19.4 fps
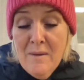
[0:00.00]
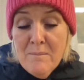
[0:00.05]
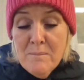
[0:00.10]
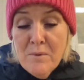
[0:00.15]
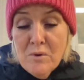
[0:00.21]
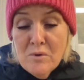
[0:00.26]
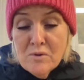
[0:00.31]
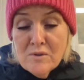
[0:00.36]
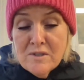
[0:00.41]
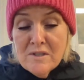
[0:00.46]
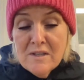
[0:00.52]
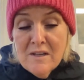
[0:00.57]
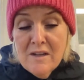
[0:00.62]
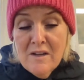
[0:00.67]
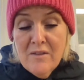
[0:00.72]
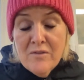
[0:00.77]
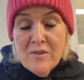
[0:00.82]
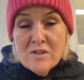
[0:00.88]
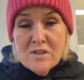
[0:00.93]
But
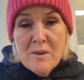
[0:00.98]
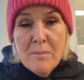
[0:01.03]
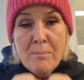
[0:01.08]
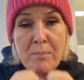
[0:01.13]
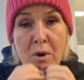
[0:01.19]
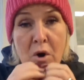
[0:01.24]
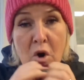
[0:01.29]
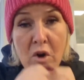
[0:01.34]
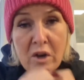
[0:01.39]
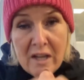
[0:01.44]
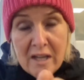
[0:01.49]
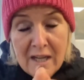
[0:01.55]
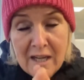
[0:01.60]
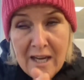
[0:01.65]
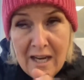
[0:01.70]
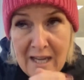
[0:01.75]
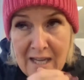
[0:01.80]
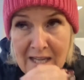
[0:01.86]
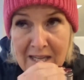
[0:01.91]
there's a
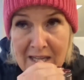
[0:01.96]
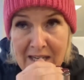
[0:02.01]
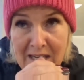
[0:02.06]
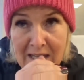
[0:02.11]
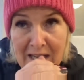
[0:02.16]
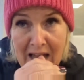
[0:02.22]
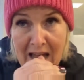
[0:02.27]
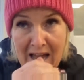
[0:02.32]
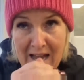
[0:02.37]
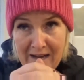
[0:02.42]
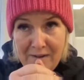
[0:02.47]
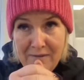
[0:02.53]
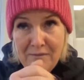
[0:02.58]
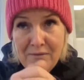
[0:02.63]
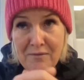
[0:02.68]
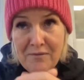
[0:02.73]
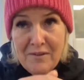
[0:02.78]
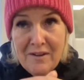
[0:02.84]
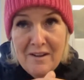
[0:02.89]
point in your
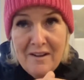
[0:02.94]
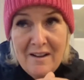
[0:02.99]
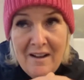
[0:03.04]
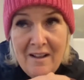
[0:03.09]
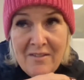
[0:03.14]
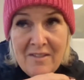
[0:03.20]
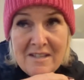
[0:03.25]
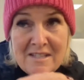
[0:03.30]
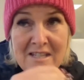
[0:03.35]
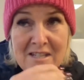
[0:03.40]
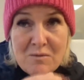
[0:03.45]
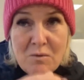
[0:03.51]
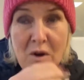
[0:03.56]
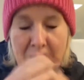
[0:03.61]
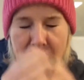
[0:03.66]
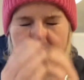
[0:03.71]
life, and this is what I